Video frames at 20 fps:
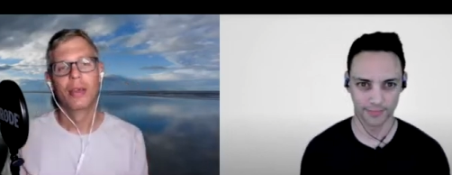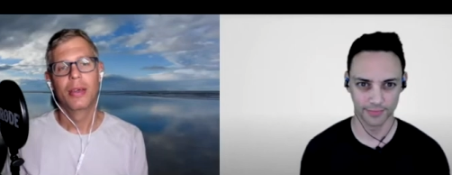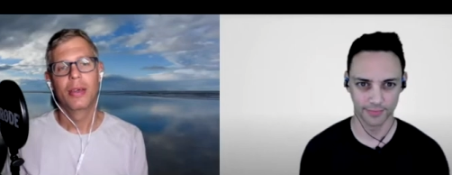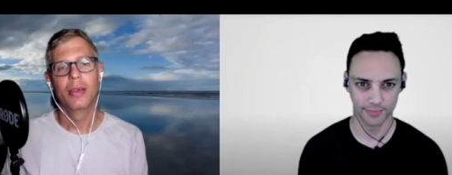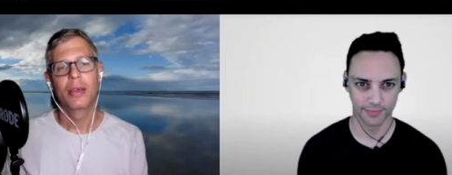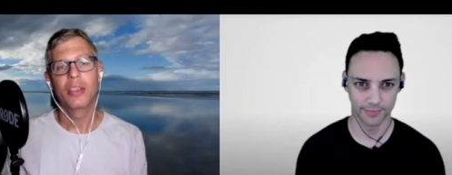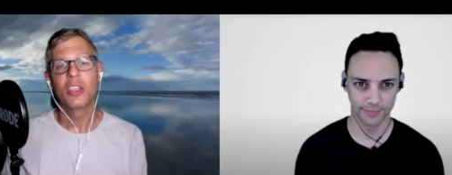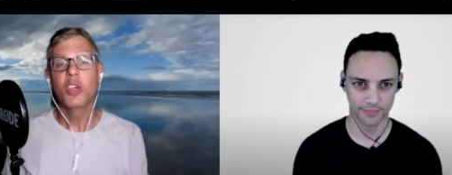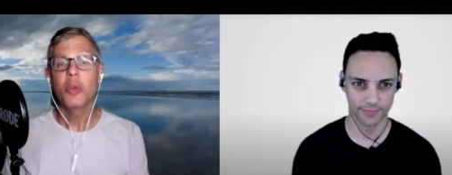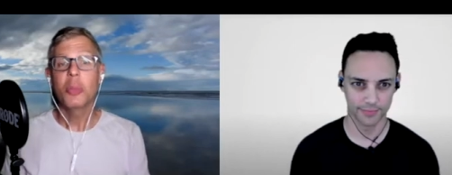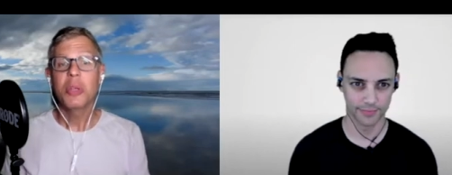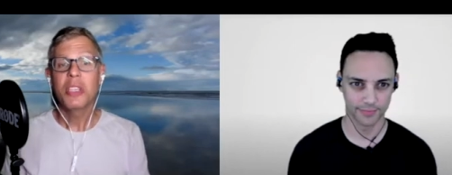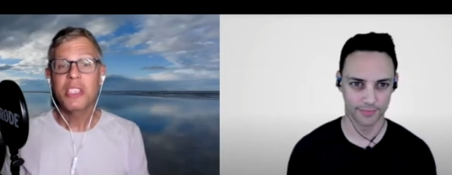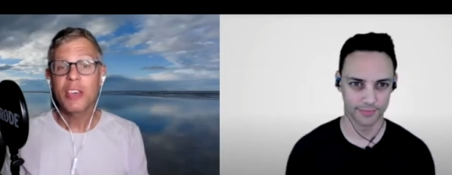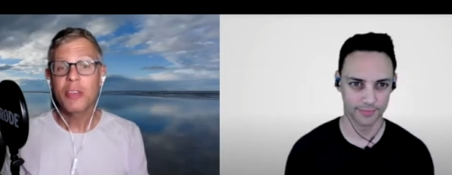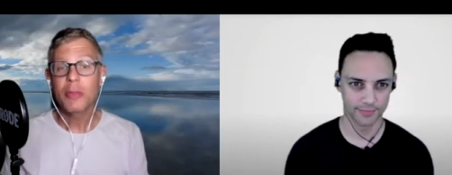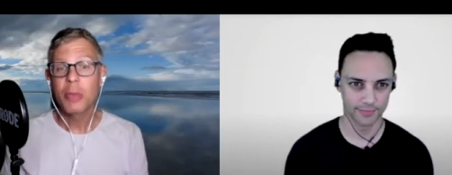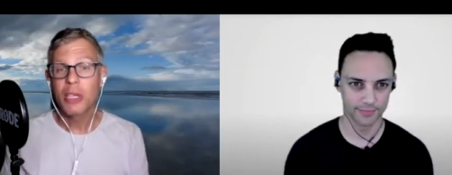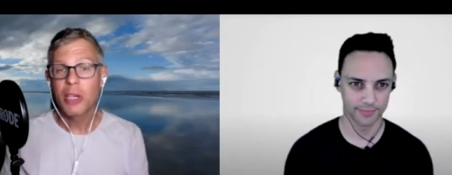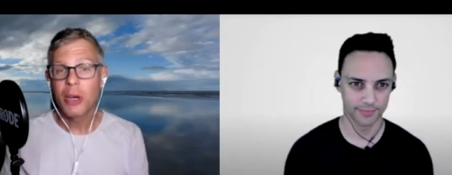Speaker 1: Humans have
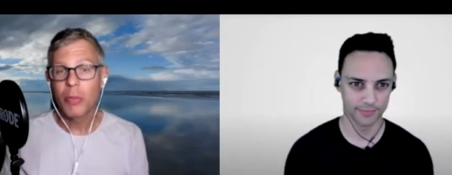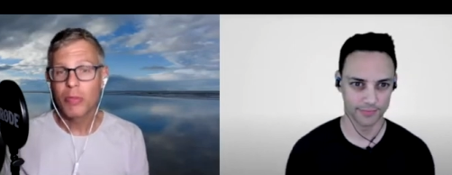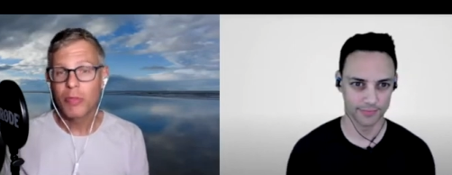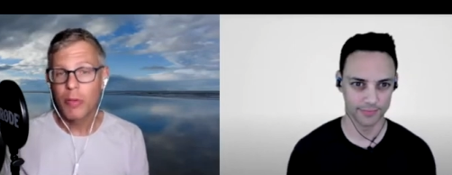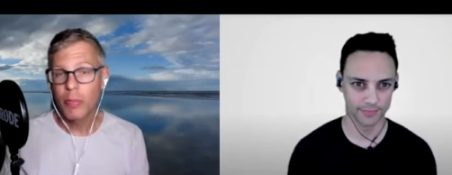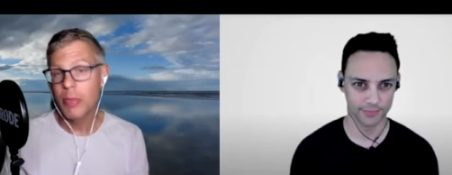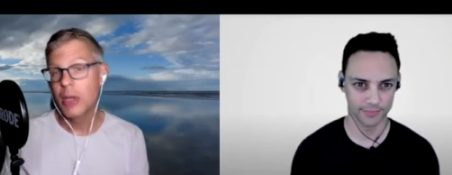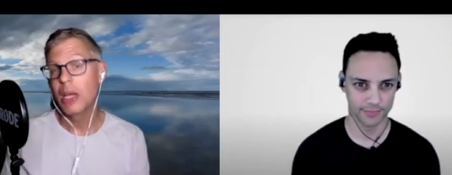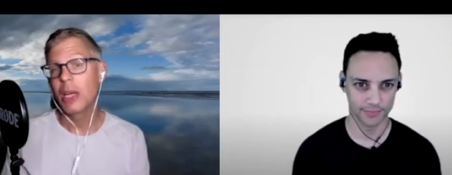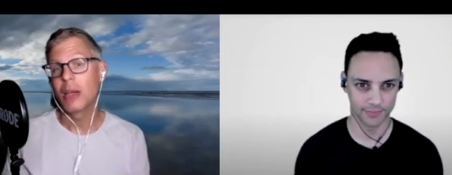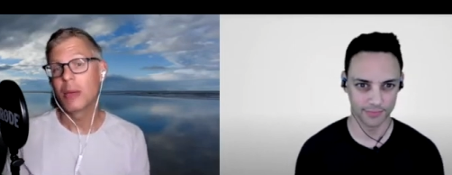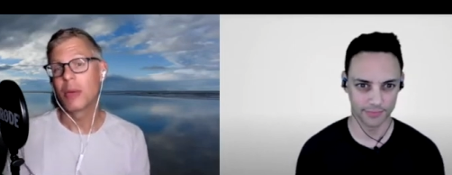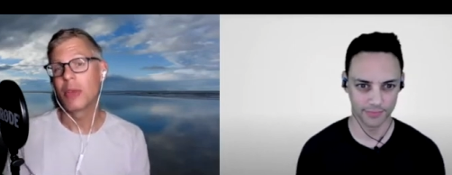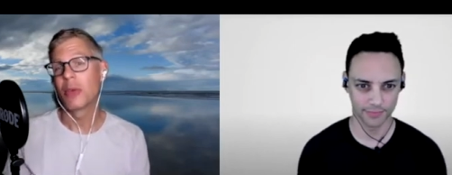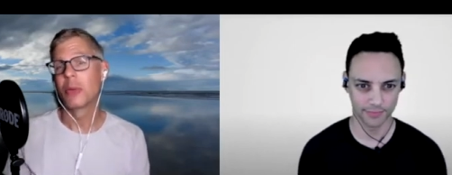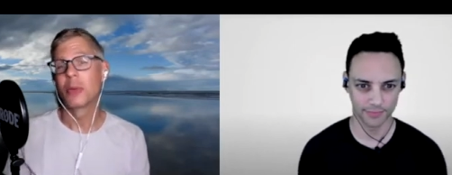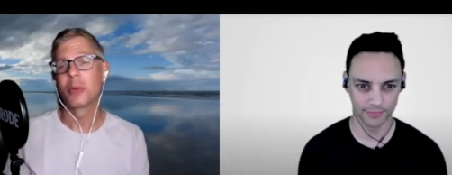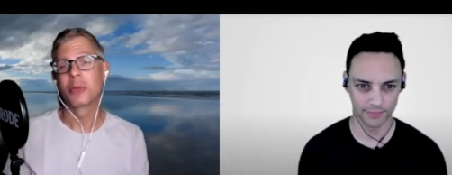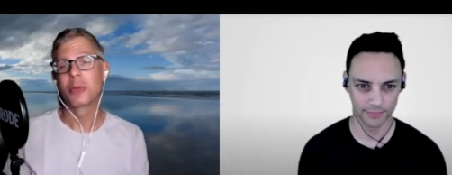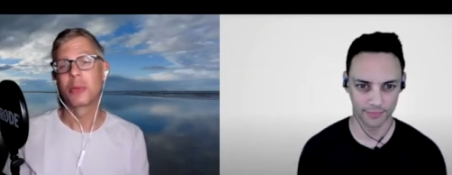become familiar with
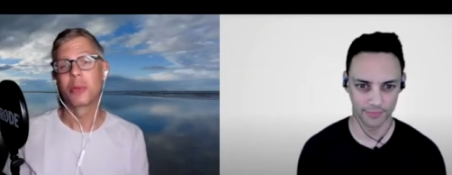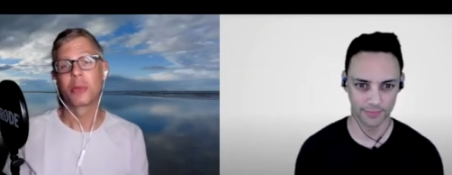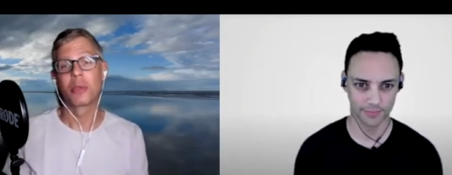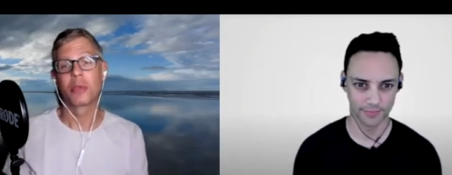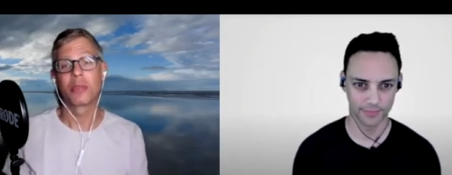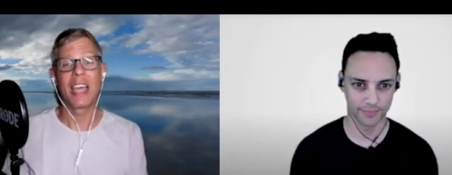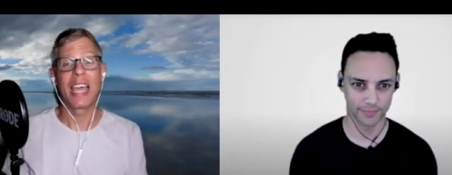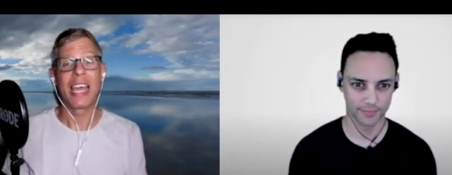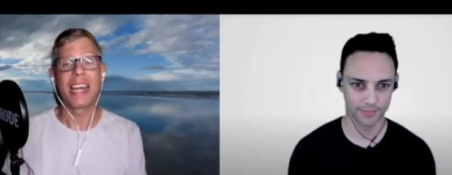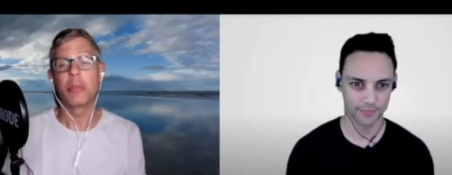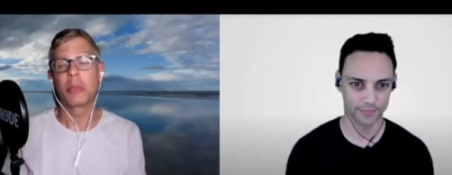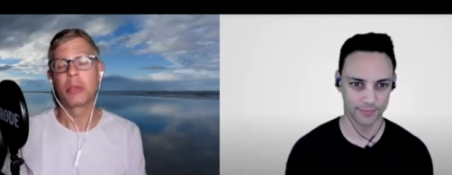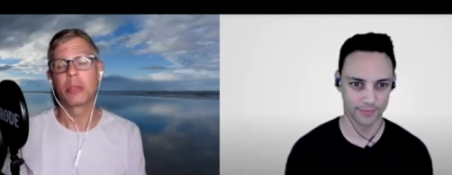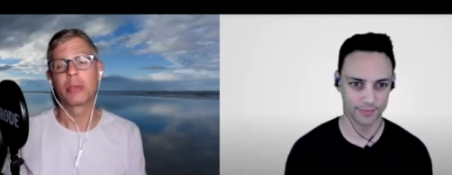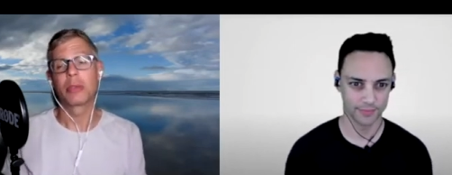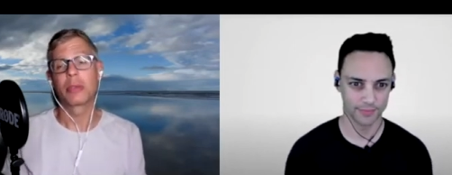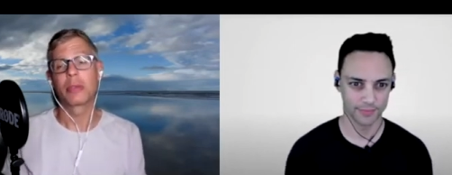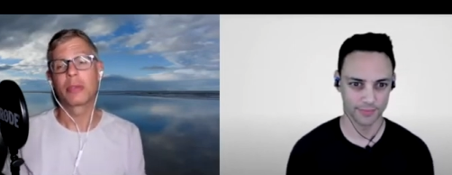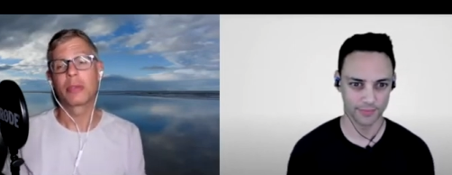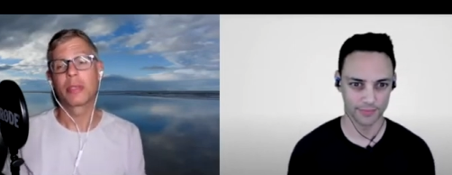all sorts of animals,